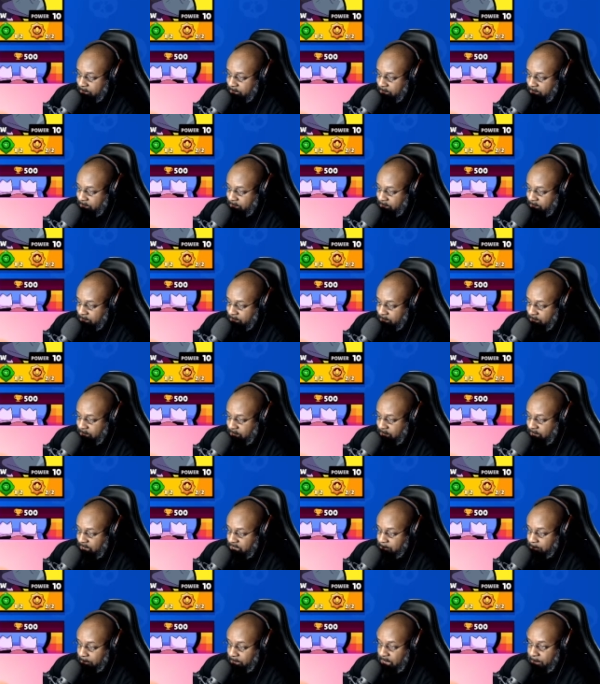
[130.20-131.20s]
yeah,
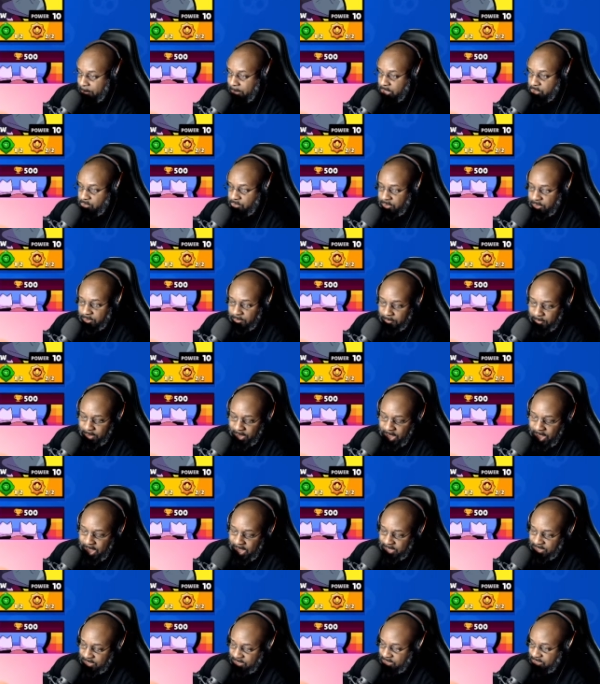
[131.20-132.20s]
let's play a match with him
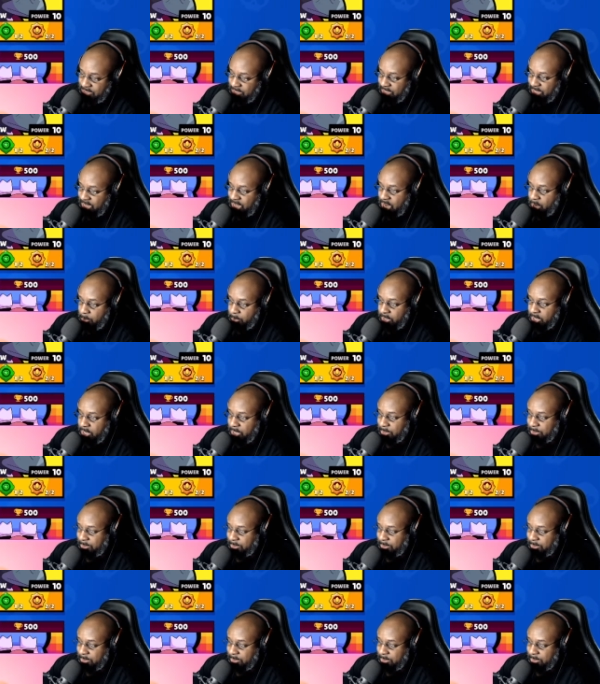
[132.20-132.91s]
and see how we go.